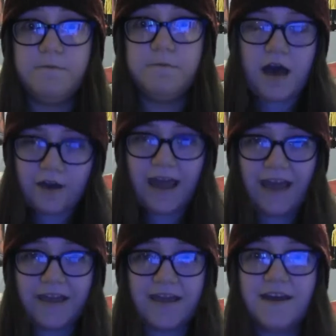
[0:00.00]

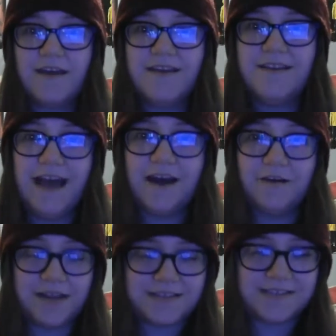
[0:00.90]
Okay, now
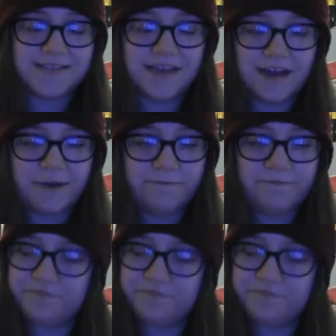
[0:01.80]
let's, now